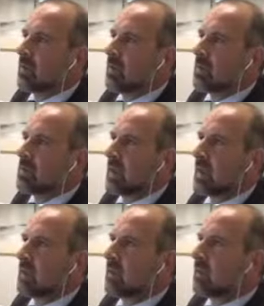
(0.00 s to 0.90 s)
People
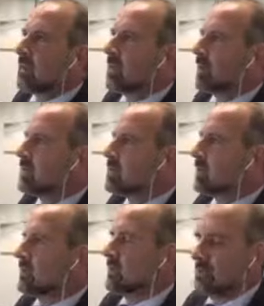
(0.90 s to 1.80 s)
saying, oh, you
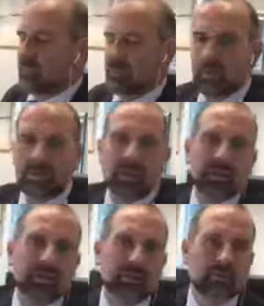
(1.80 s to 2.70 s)
shouldn't, it's
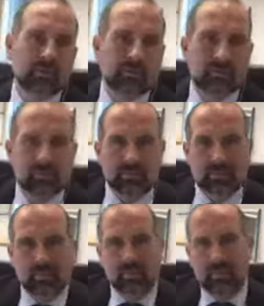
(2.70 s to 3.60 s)
un,
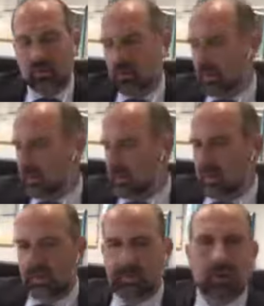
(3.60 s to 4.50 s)
you know,
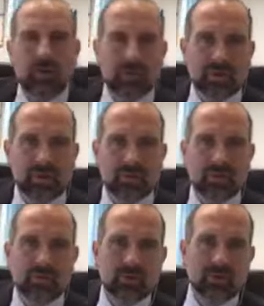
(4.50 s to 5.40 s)
I've got other
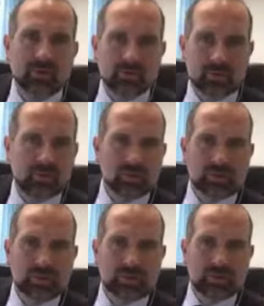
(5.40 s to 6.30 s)
issues, and you shouldn't
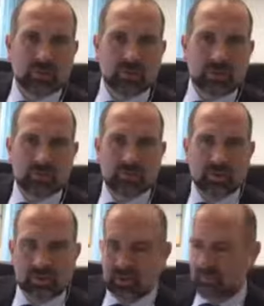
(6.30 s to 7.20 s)
do the surgery
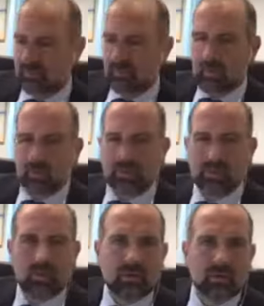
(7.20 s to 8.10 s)
because, it's
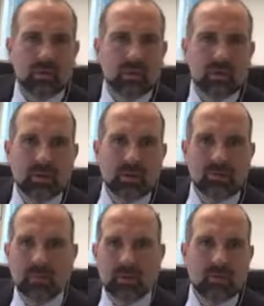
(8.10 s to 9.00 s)
not,
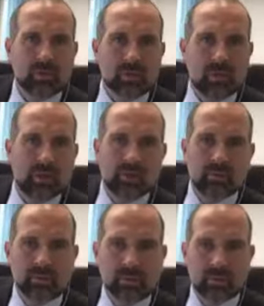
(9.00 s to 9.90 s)
it's all in the mind
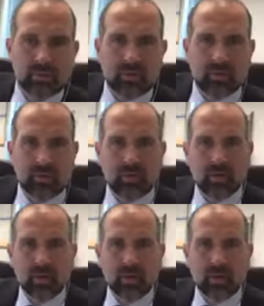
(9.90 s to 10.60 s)
or something, I don't know.